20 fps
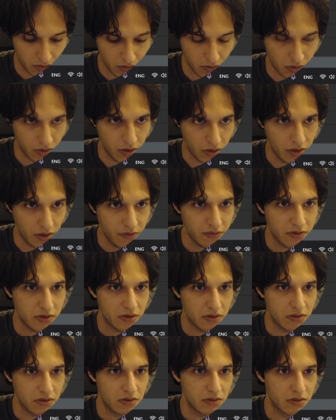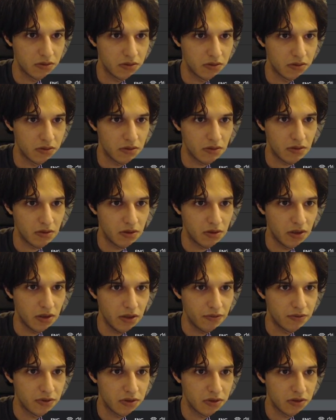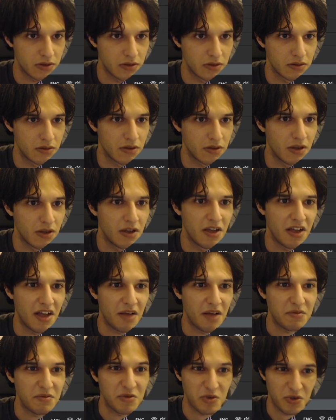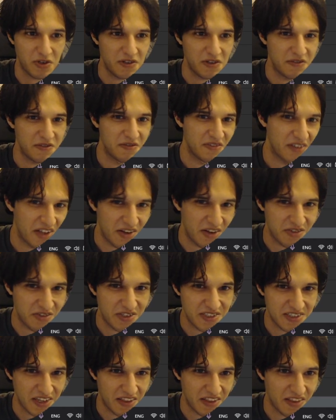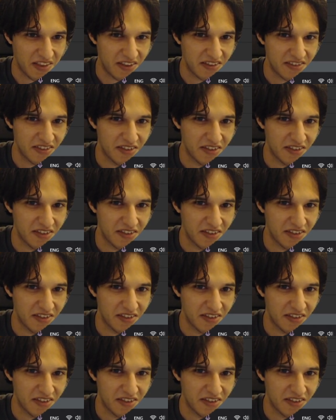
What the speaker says: Leaves? Leaves. I'm sorry. I'll just say this.